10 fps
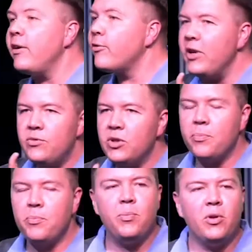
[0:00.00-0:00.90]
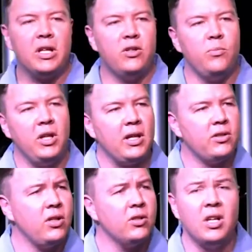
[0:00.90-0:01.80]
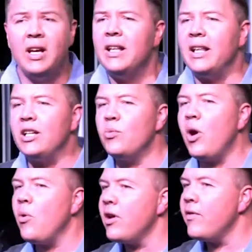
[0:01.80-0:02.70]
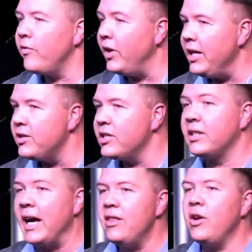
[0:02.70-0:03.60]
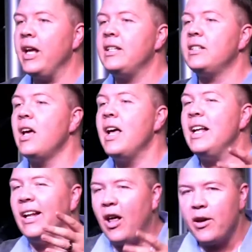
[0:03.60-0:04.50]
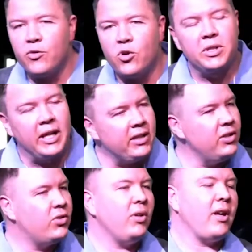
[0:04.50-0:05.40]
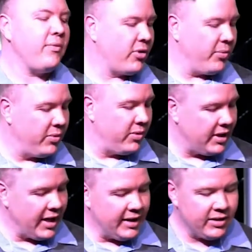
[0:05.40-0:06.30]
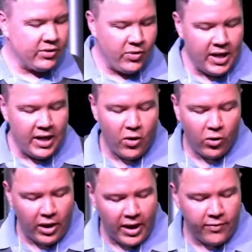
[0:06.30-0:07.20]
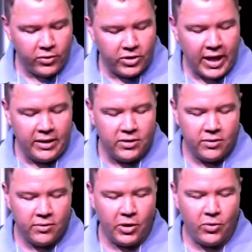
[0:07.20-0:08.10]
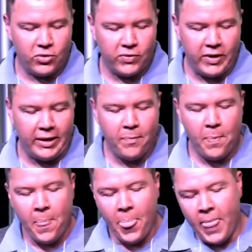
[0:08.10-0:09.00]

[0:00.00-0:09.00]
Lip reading: make friends with the people that you meet at church. That's why one of our values is gathering. It is life groups. Get into a life group. It is really, your life will change because of that.